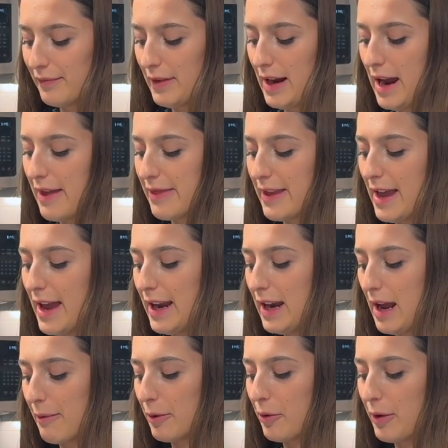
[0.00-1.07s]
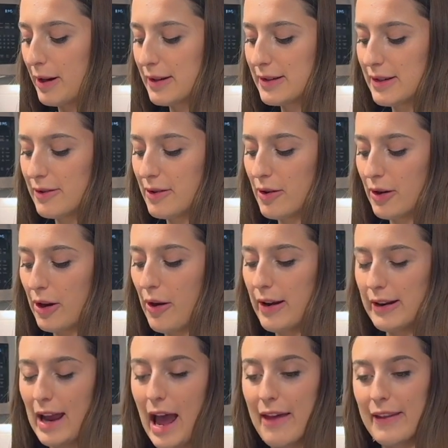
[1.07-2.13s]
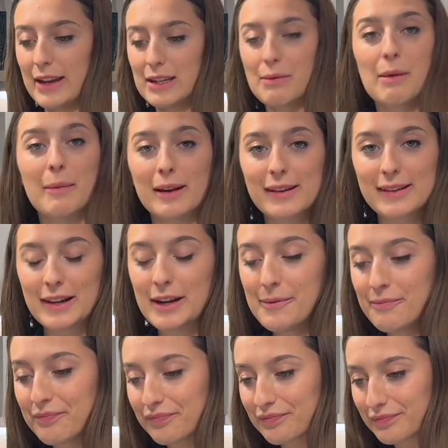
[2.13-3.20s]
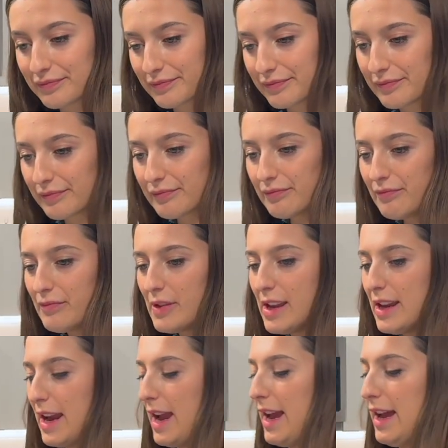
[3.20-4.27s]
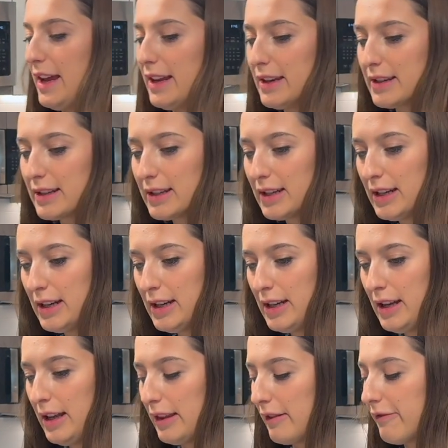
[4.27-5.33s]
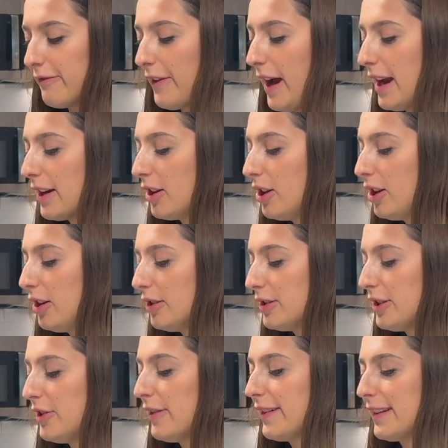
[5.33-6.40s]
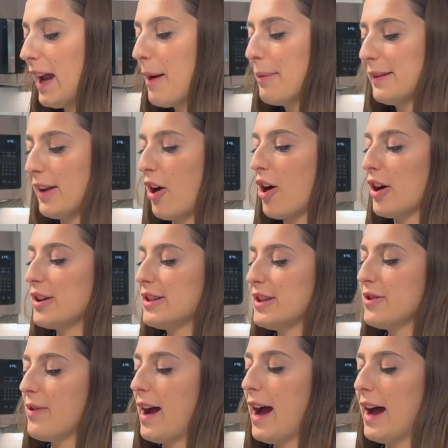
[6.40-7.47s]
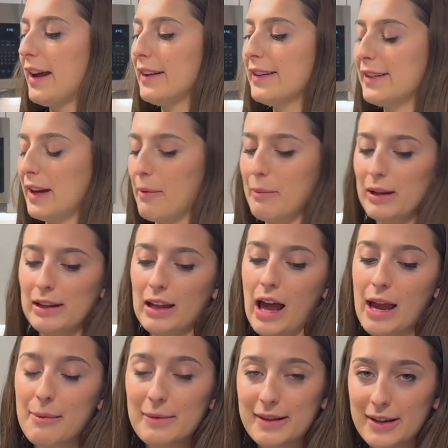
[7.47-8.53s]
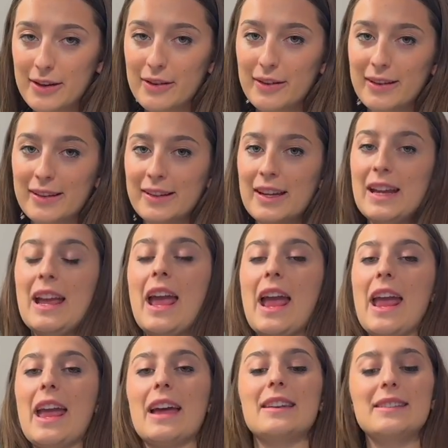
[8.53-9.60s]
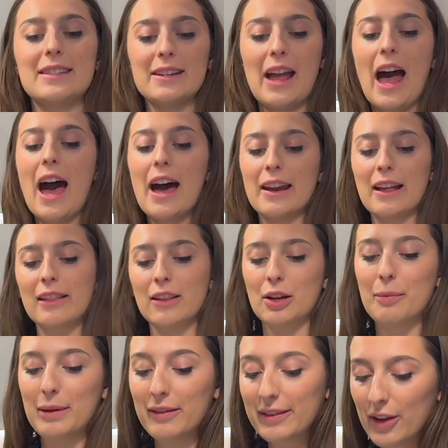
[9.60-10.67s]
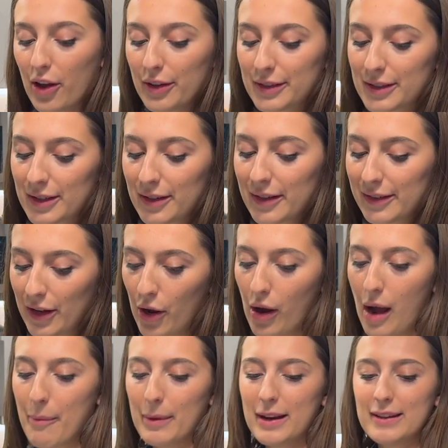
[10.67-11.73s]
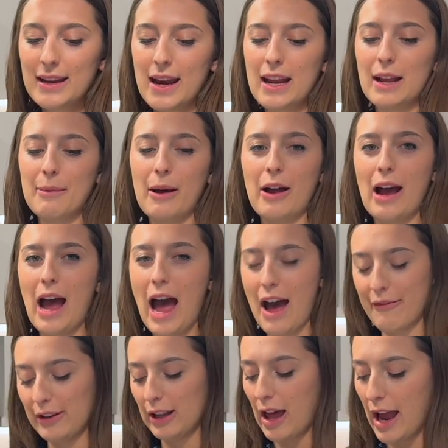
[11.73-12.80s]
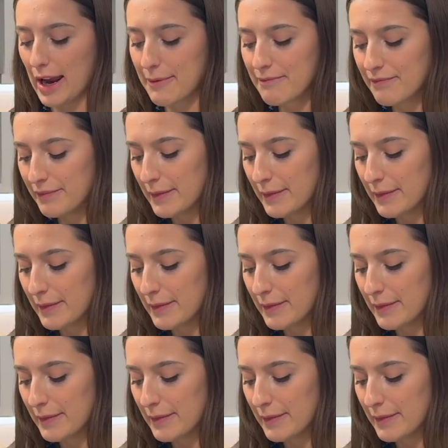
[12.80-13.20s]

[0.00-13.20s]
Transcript: And then I'm going to go ahead and add that to my mixture. And the final 2 steps are to add some lime juice and to add a little bit of salt. So I'm gonna take about ½ a lime,